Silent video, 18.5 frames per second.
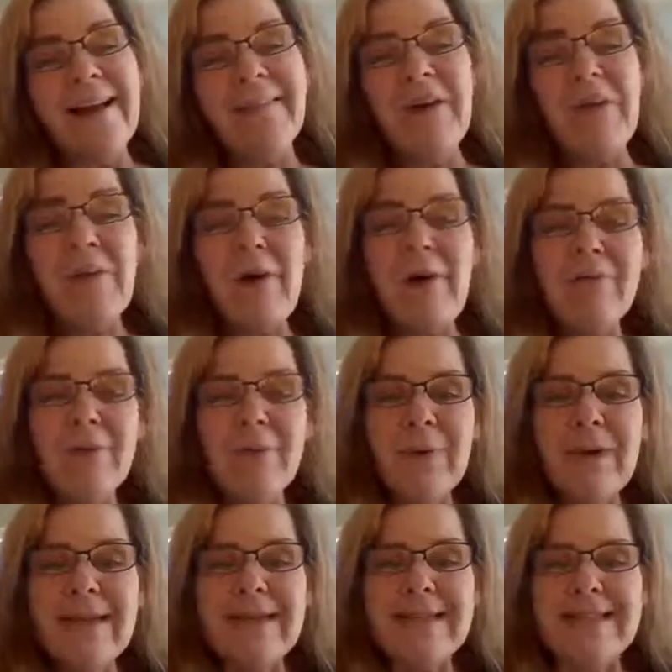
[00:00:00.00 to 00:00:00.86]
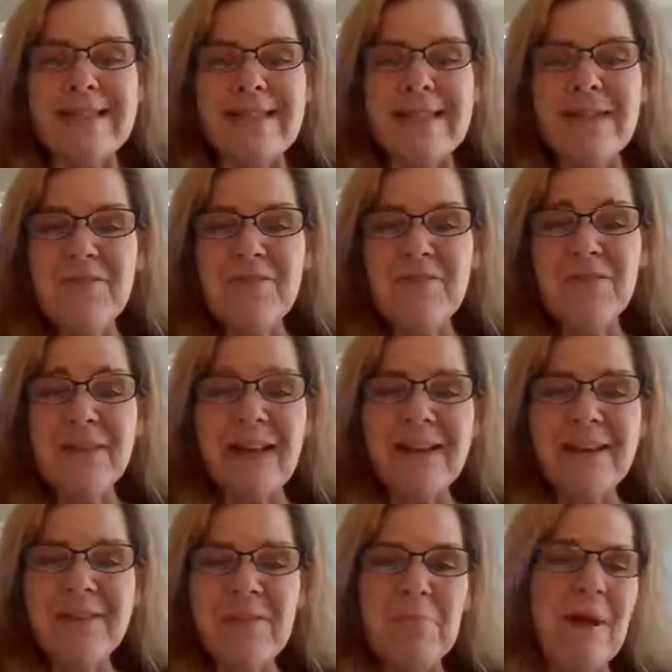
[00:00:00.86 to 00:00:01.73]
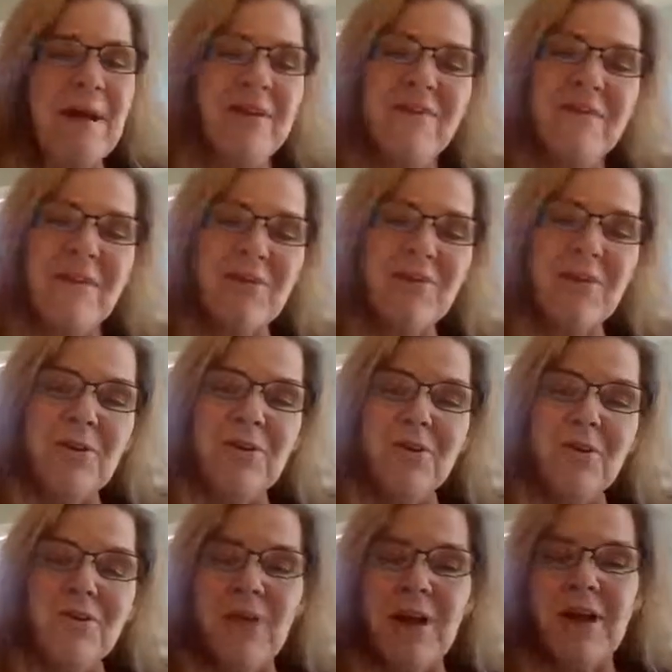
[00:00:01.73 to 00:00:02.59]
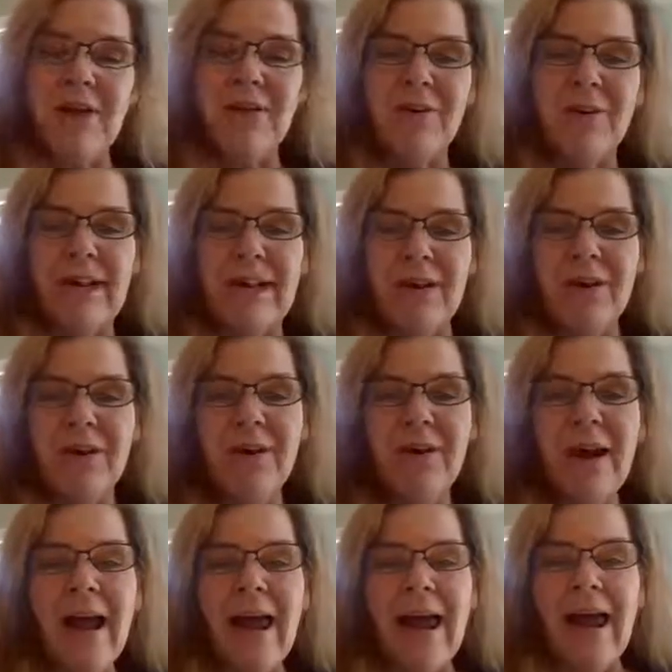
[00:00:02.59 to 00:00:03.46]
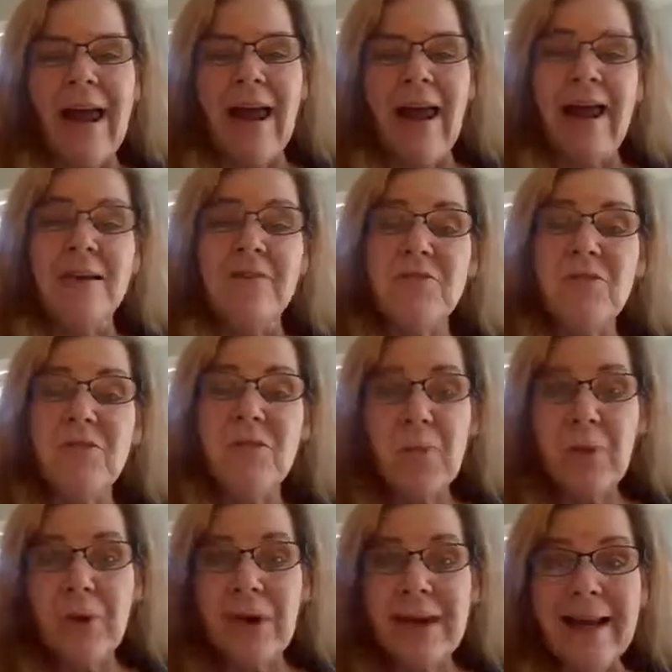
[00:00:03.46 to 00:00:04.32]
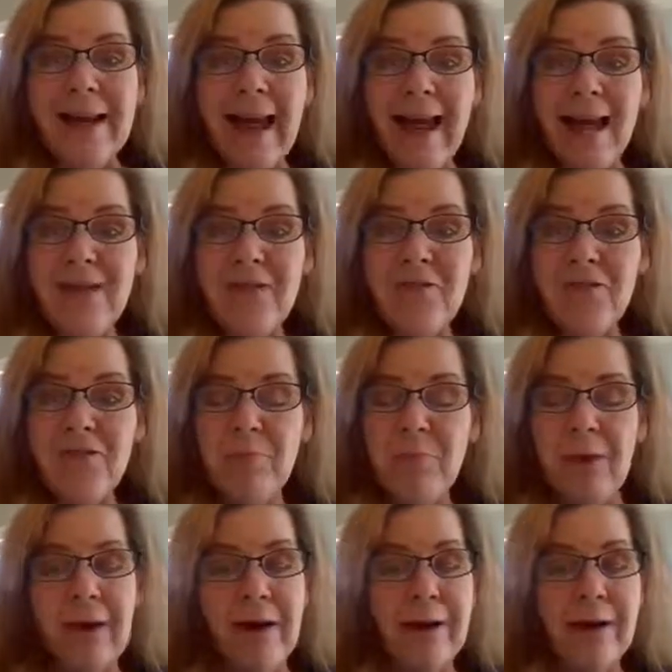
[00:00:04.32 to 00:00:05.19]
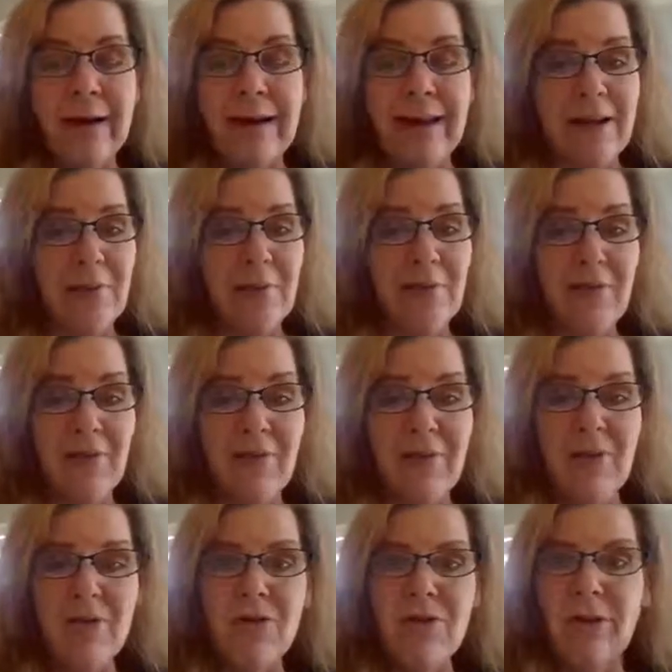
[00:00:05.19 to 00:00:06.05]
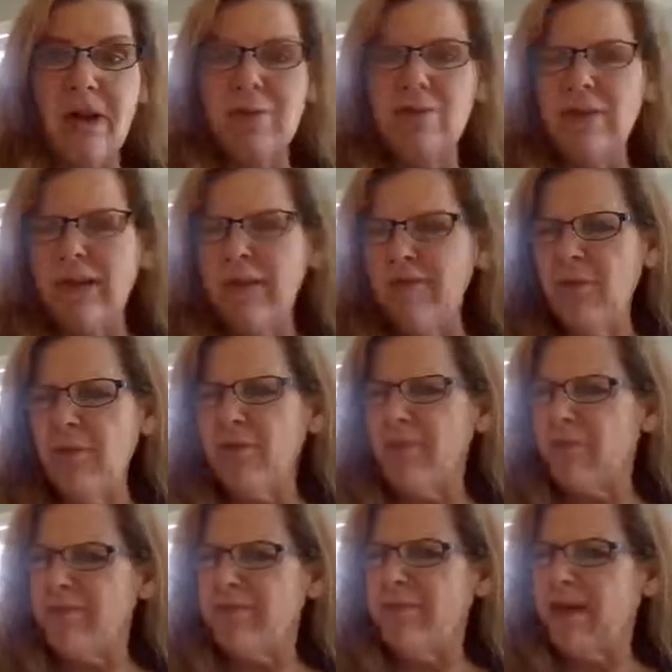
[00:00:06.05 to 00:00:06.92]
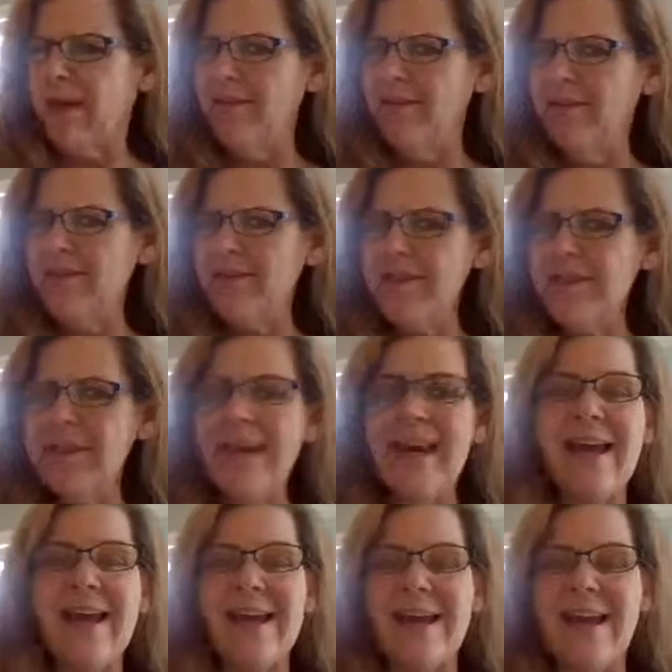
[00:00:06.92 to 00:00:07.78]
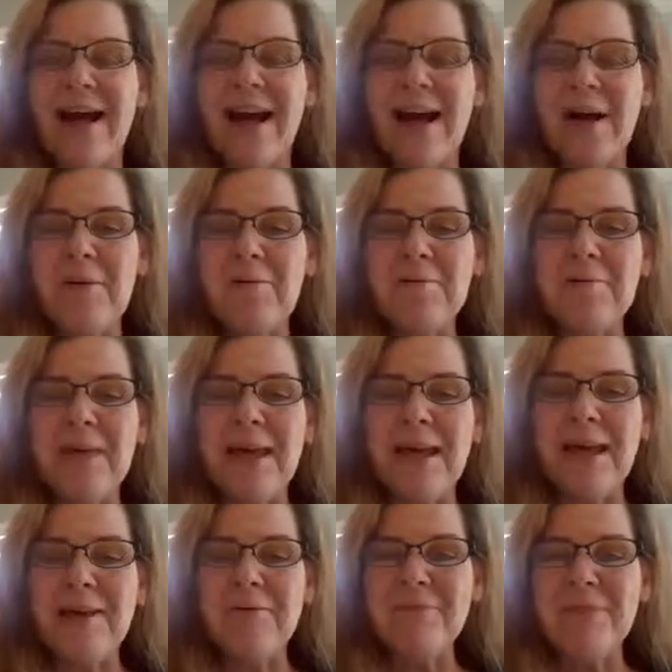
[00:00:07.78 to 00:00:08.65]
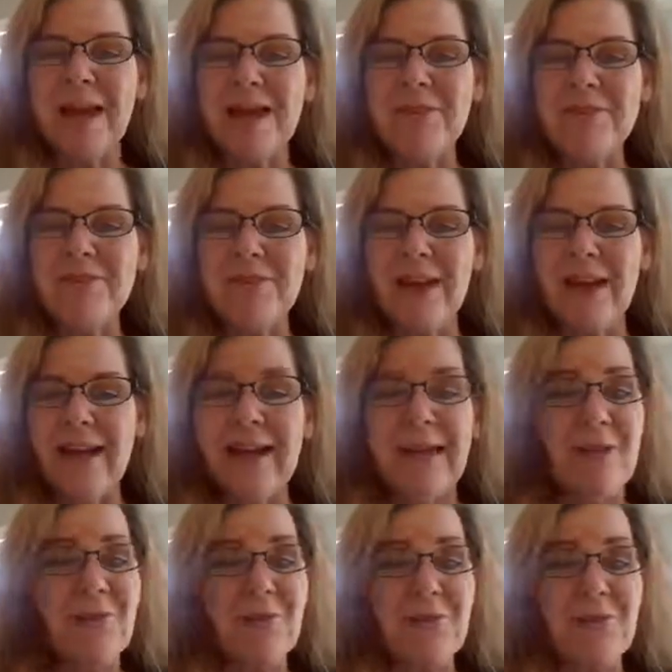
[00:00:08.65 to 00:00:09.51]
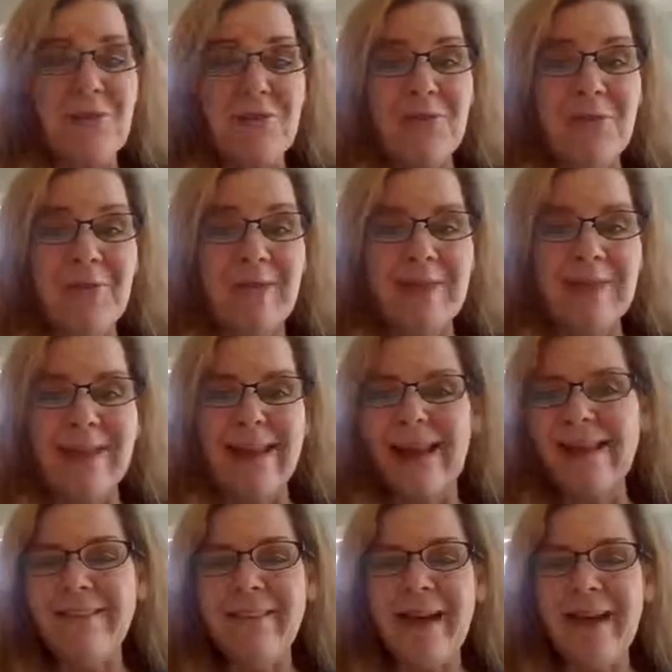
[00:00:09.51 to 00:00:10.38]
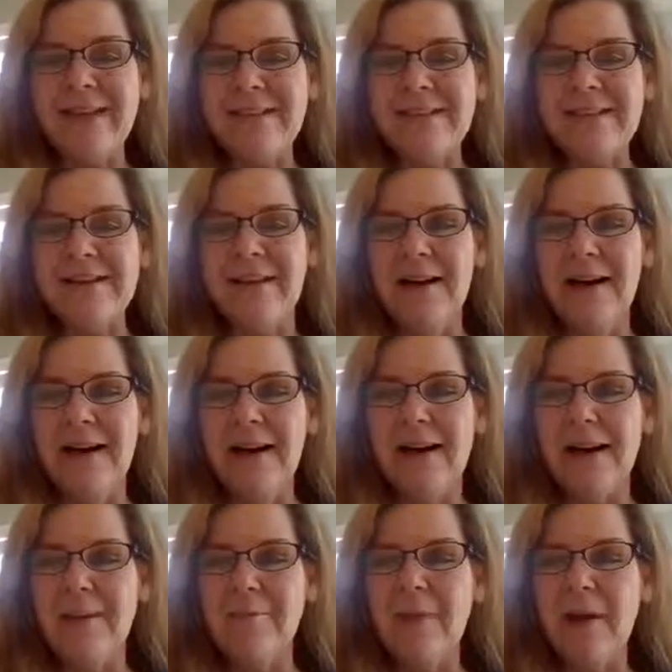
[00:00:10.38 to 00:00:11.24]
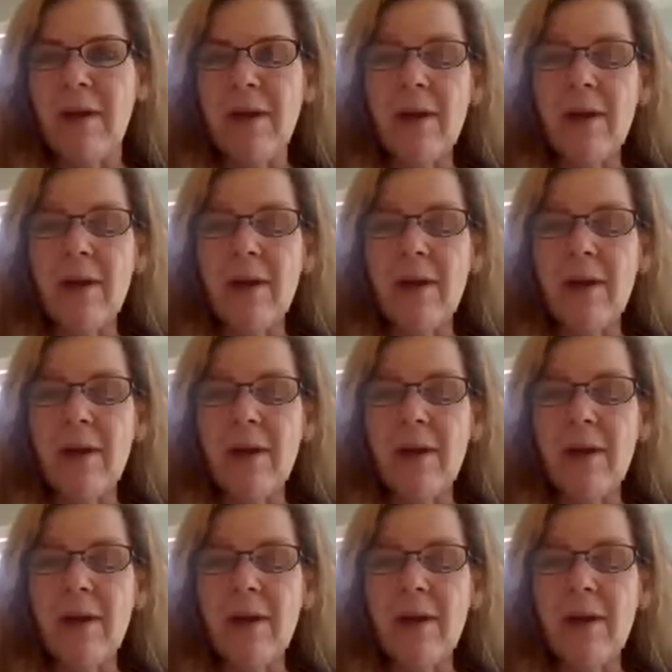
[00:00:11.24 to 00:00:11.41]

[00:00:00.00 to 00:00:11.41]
Hello everyone, Denise Fleck, the Pet Safety Crusader here, and spring has sprung. It was official, I believe it was at 5:58 p.m. last night, Eastern Daylight Time.